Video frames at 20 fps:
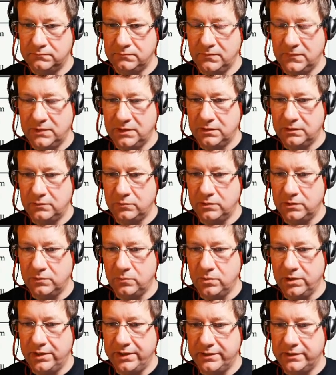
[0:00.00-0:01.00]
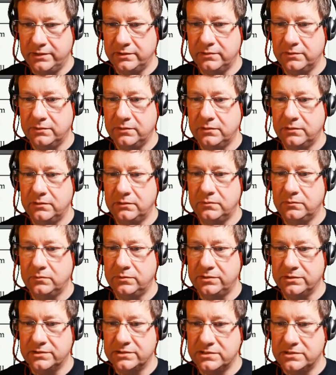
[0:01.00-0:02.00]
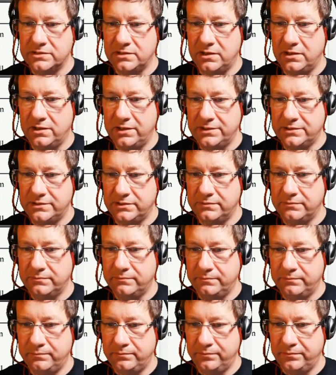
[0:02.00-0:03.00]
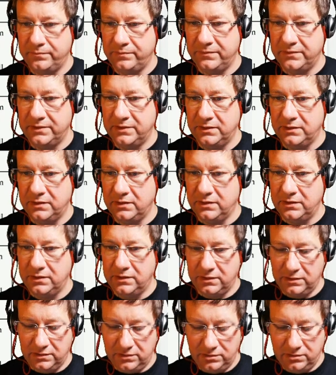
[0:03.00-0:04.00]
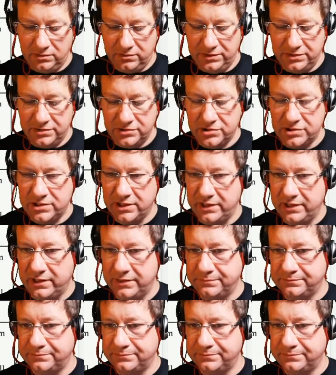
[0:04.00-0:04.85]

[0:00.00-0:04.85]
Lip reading: They will awake with a slight orange tan